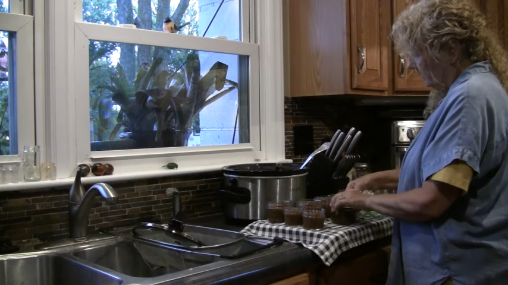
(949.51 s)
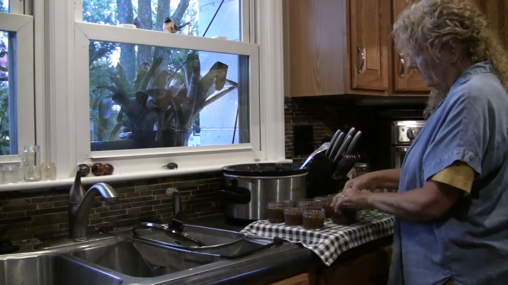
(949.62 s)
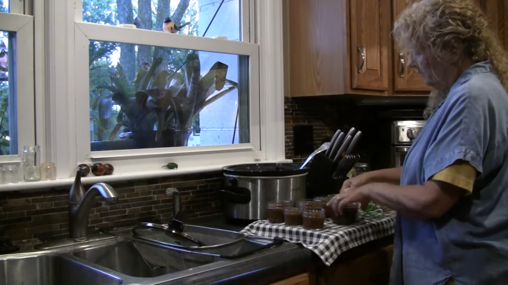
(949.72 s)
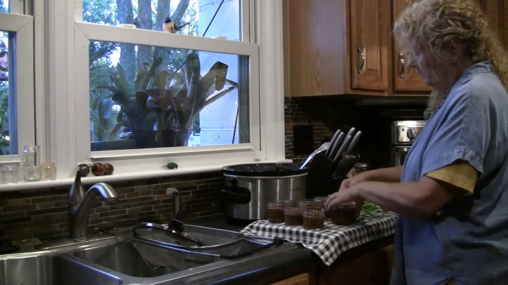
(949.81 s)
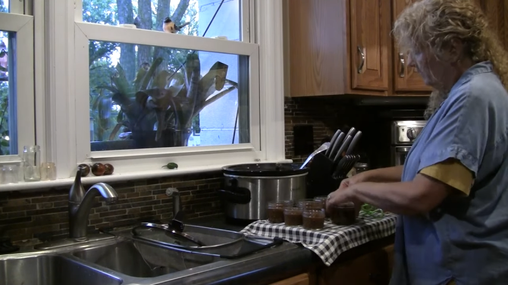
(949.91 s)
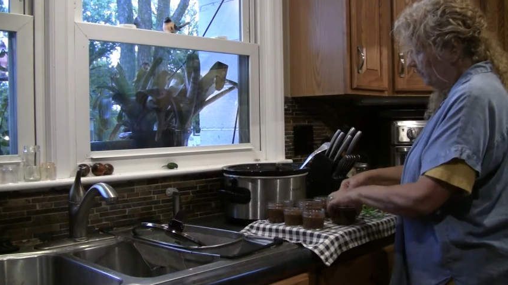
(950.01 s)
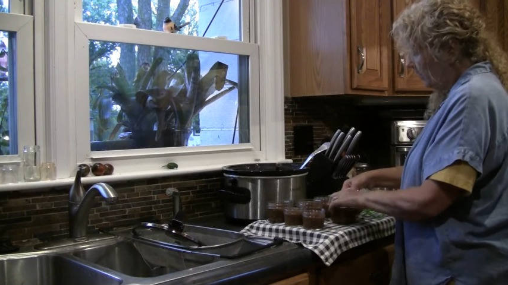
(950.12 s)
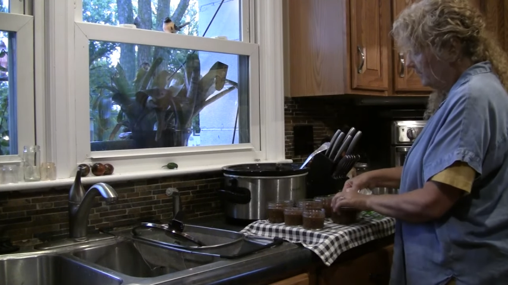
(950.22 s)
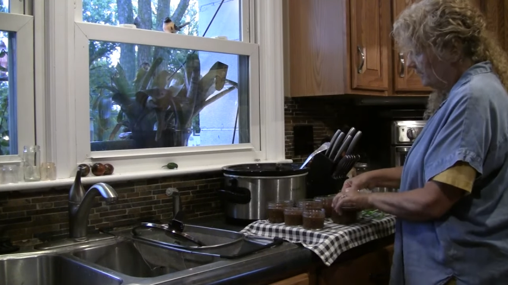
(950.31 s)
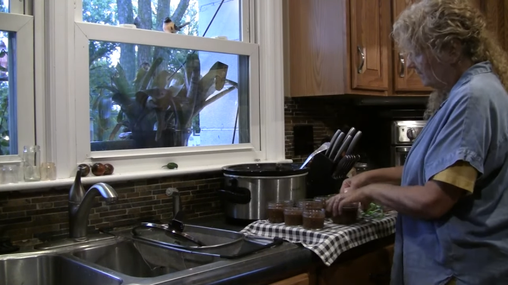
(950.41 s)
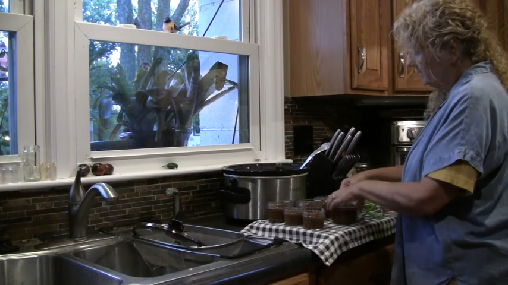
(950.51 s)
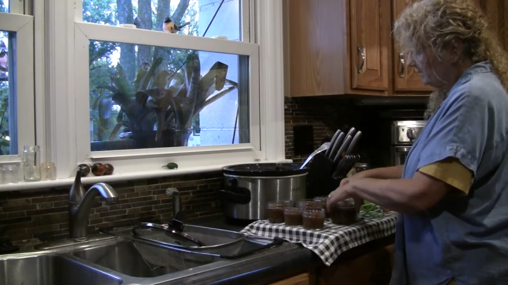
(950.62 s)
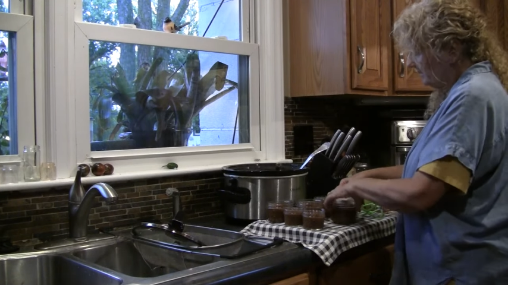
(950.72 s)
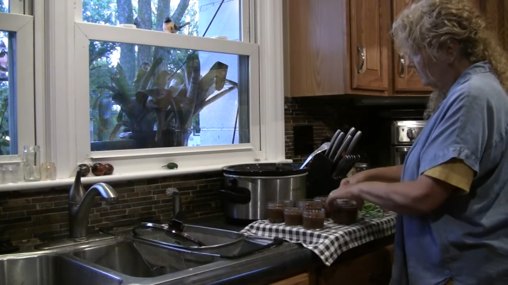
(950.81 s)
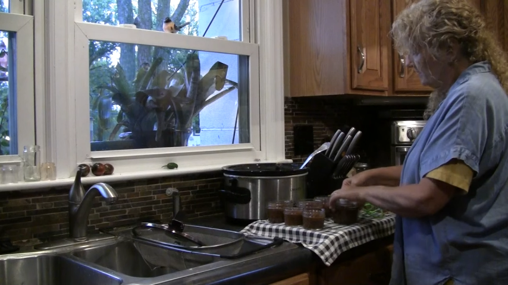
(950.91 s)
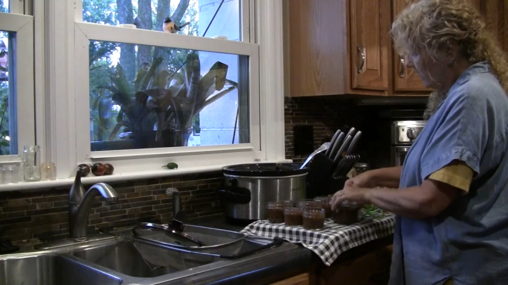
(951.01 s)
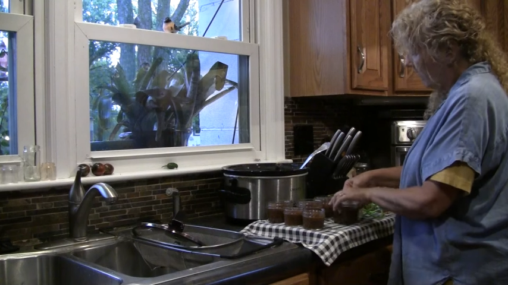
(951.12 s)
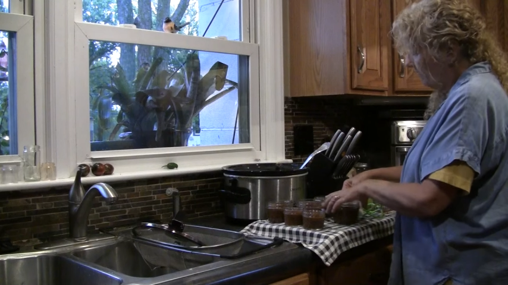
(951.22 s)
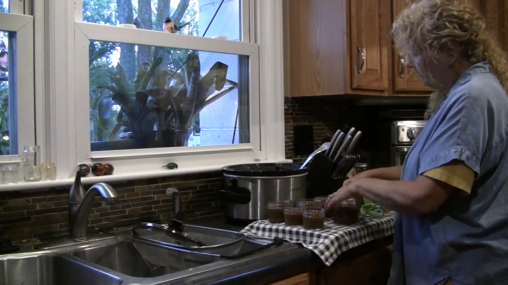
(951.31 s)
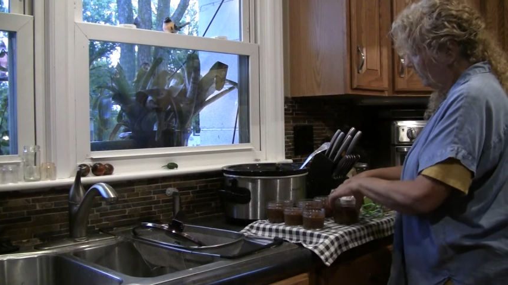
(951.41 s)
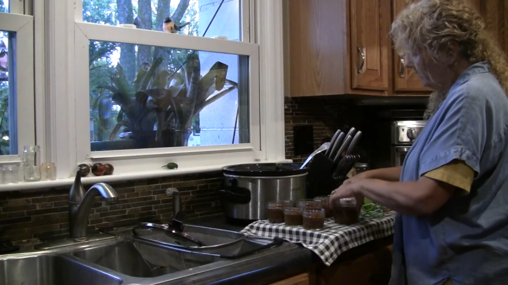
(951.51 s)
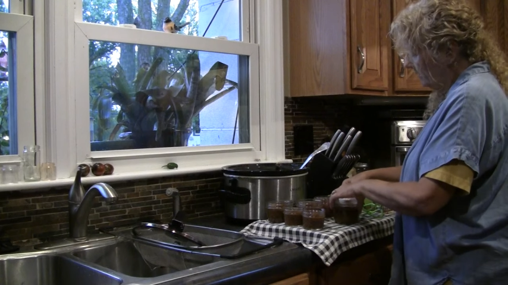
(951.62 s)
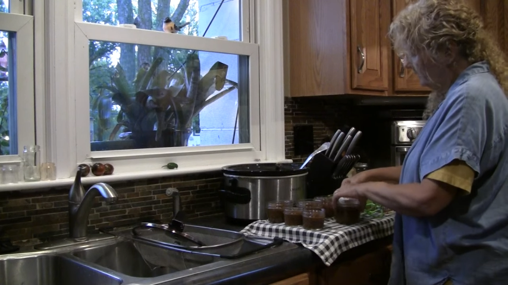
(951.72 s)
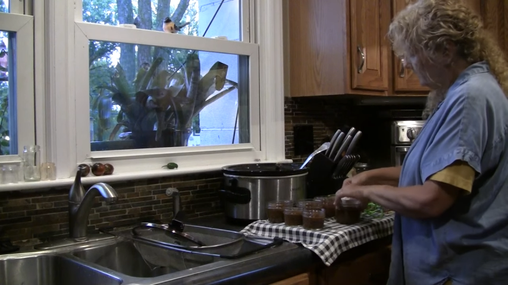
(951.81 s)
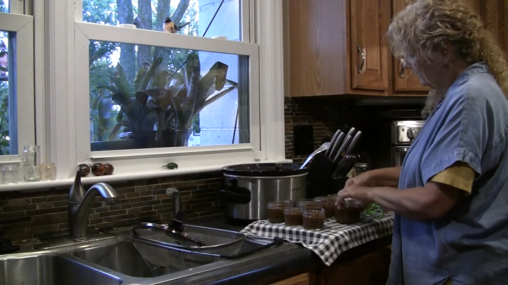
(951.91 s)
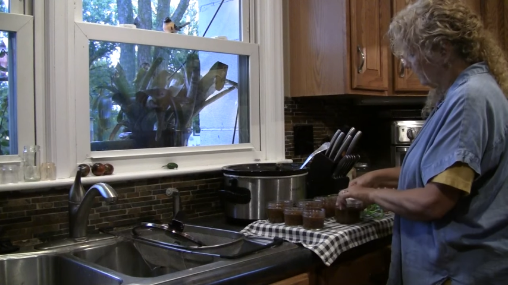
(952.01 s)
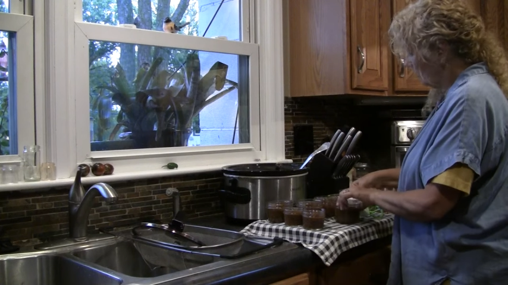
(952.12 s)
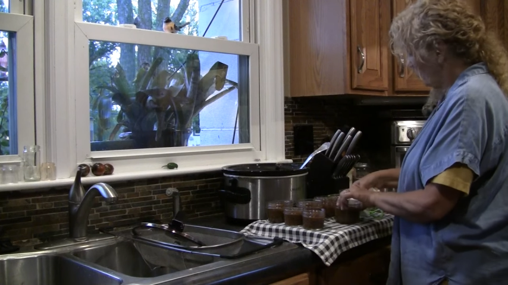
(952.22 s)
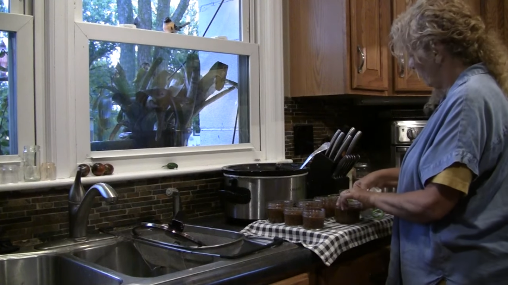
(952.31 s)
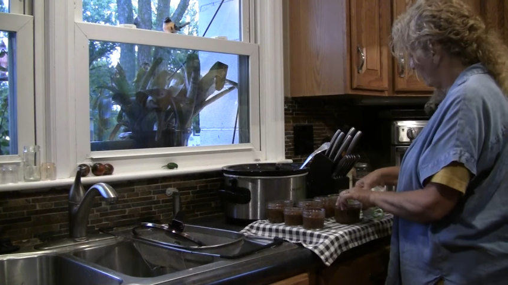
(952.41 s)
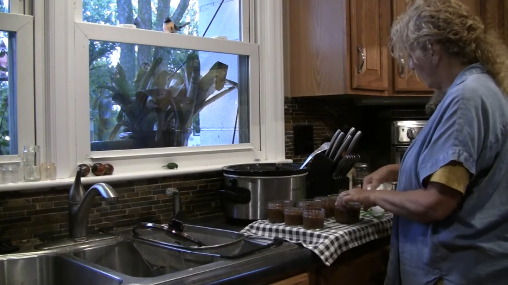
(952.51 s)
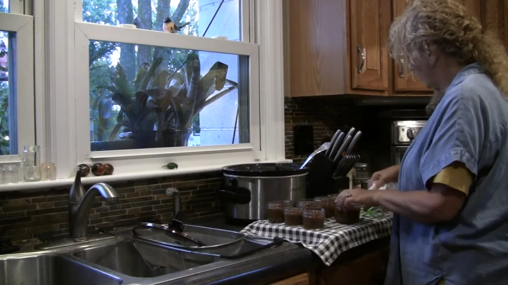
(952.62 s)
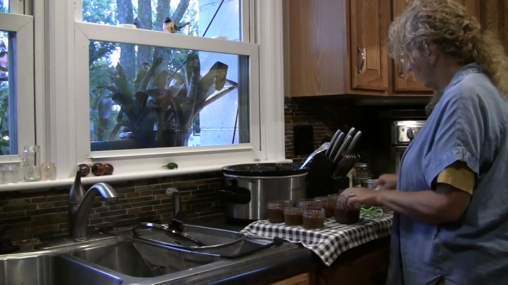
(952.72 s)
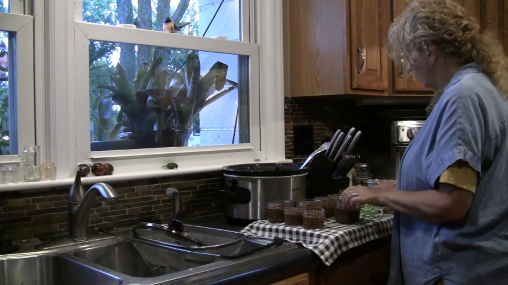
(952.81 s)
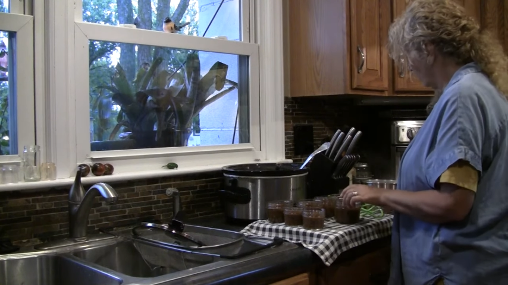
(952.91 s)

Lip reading: No face is visible, so there are no lips to read.